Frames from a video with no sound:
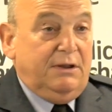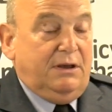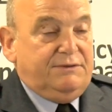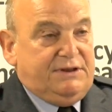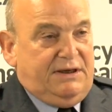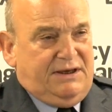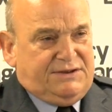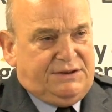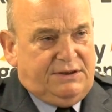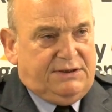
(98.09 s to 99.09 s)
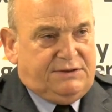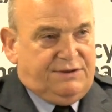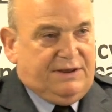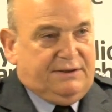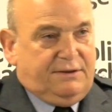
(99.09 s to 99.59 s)
I was there yesterday to
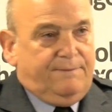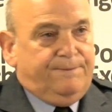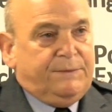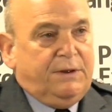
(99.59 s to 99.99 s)
thank them